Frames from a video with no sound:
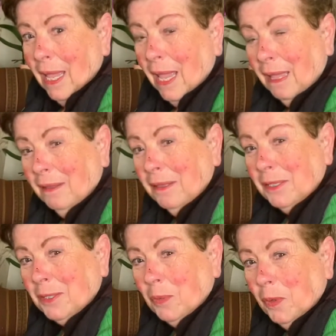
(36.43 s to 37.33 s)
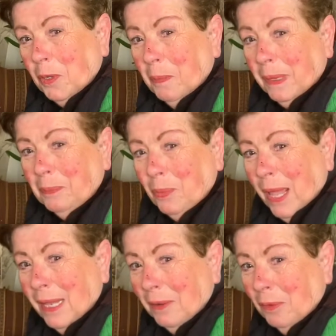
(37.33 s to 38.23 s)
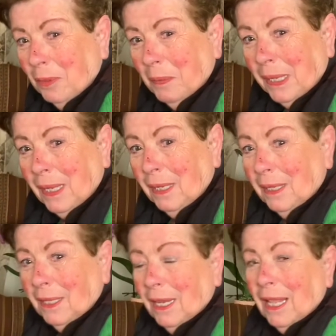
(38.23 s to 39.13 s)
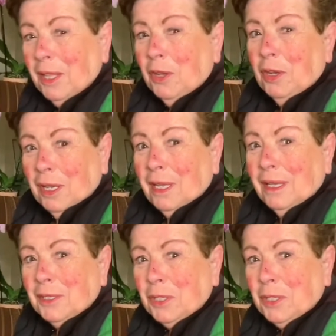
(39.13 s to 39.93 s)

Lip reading: It's when you make bread or you make anything like you need yeast.